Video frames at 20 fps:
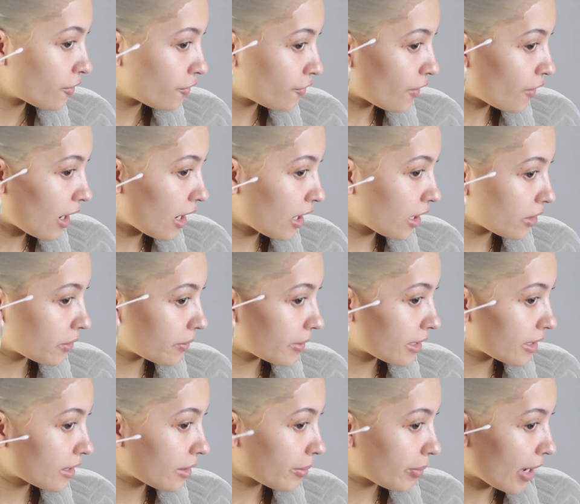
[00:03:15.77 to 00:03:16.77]

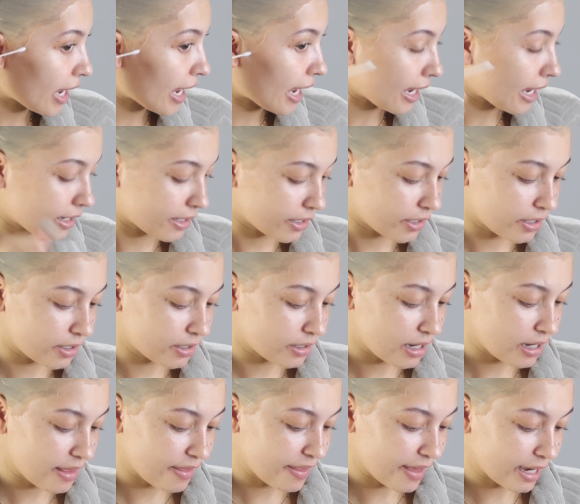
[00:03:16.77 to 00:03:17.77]
following the pattern
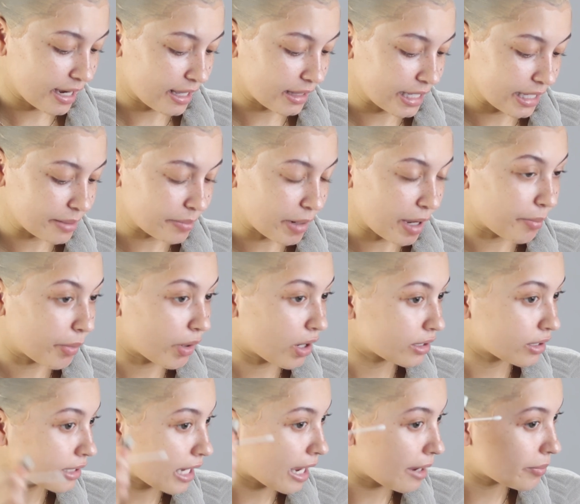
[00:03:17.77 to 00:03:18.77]
that I laid my
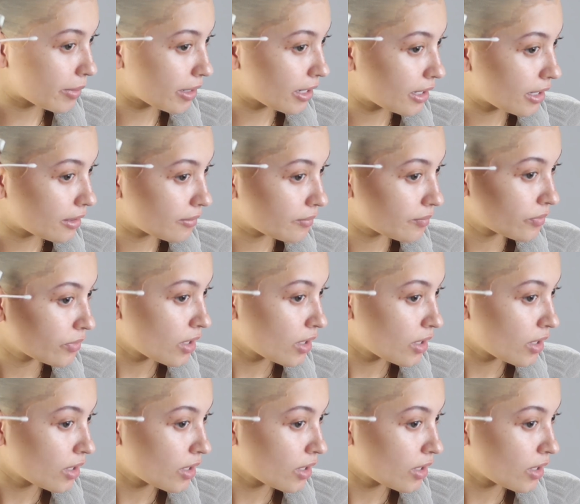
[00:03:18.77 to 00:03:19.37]
bald cap in.